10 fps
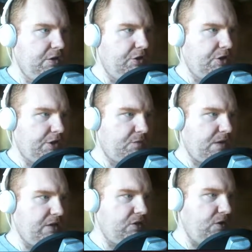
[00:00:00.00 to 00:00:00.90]
just
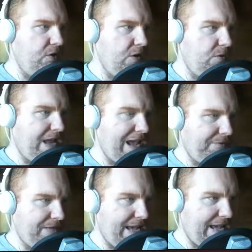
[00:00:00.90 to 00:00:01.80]
right so you don't have
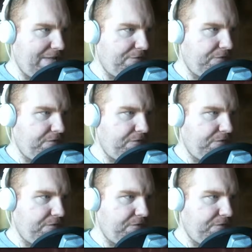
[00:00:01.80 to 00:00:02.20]
to have